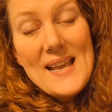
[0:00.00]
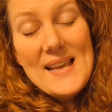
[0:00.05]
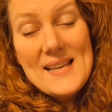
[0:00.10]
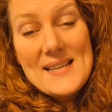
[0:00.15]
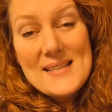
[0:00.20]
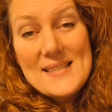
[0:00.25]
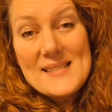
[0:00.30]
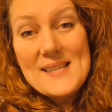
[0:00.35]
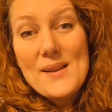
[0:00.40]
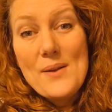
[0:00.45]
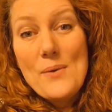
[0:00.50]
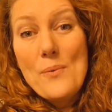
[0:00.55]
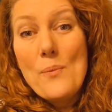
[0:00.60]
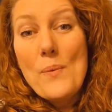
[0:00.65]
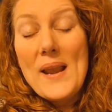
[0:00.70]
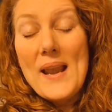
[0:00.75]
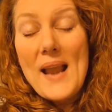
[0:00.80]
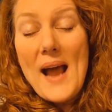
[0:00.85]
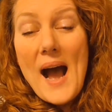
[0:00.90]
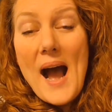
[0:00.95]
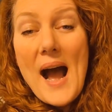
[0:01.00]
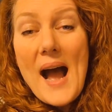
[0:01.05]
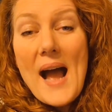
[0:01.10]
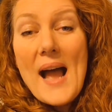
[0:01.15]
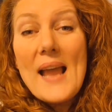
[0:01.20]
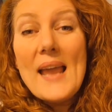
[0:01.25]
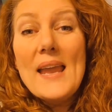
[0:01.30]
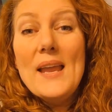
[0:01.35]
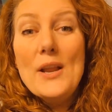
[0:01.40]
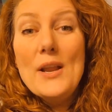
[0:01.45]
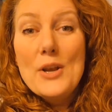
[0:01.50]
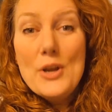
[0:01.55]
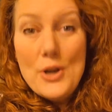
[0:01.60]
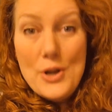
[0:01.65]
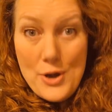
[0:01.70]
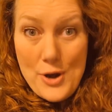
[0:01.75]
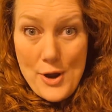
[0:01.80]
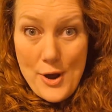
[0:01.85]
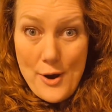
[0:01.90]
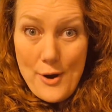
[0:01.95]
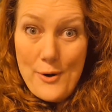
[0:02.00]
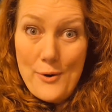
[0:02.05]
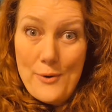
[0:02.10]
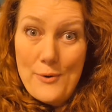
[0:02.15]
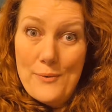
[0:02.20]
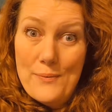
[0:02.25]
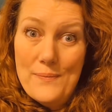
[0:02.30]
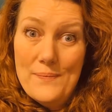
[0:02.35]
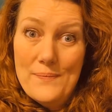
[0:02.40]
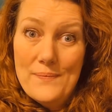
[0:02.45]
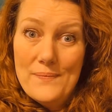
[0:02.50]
is when I know